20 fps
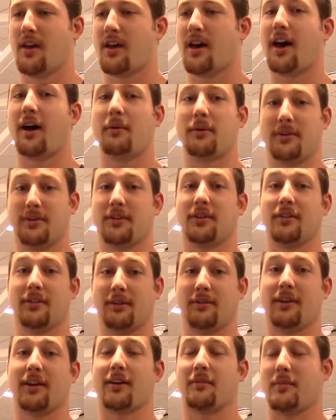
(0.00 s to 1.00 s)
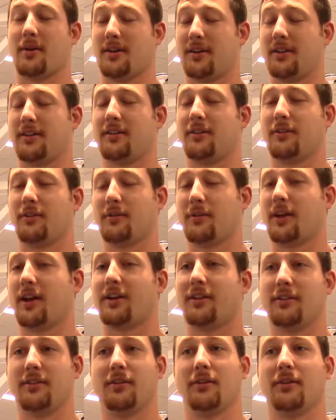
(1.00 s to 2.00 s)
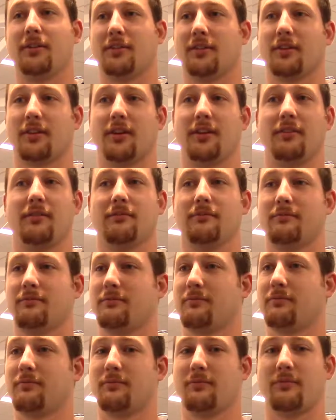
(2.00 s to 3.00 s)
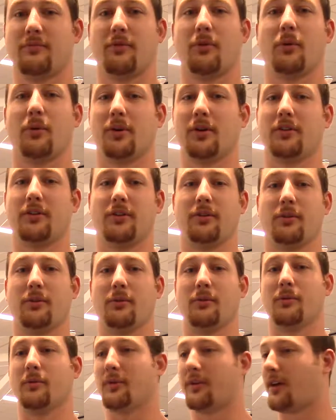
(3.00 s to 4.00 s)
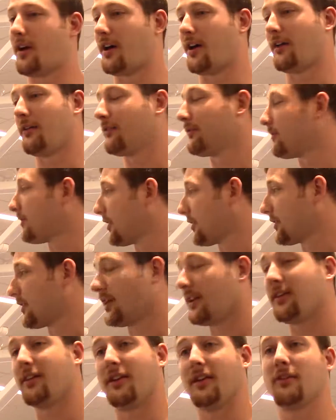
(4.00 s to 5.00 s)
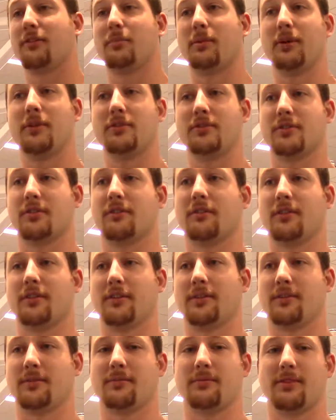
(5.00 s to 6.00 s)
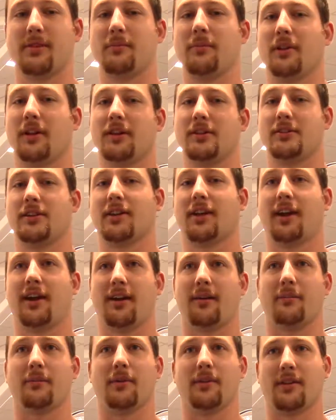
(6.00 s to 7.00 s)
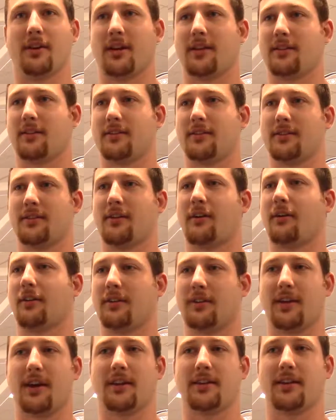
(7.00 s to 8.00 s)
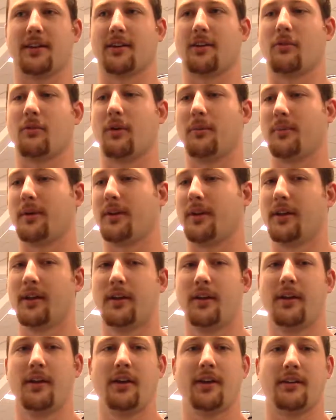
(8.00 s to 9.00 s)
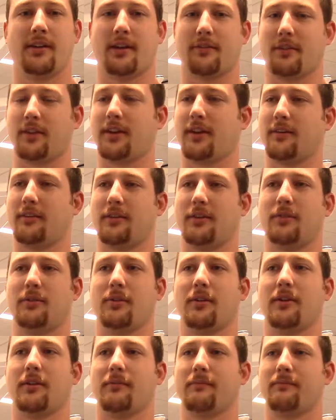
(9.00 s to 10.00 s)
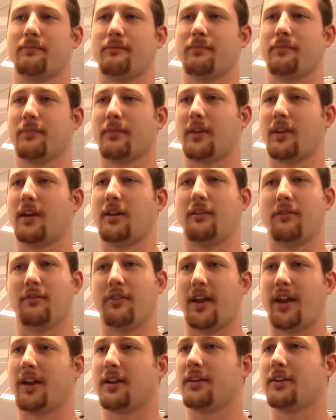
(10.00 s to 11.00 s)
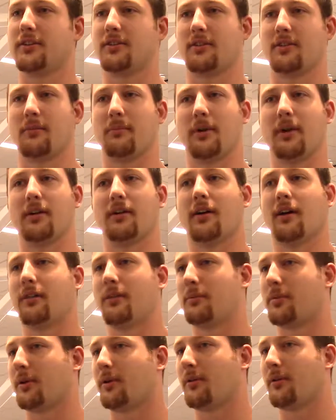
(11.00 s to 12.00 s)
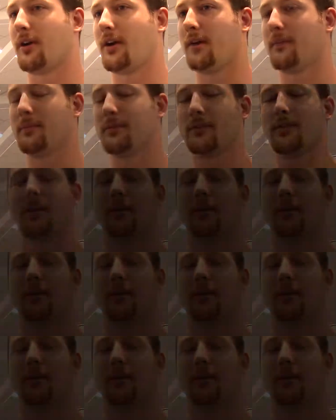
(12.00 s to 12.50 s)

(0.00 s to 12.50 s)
I would certainly recommend it to any students looking forward to getting the exposure of this simulation lab that has all this high-tech equipment. Definitely gives you an advantage compared to other programs.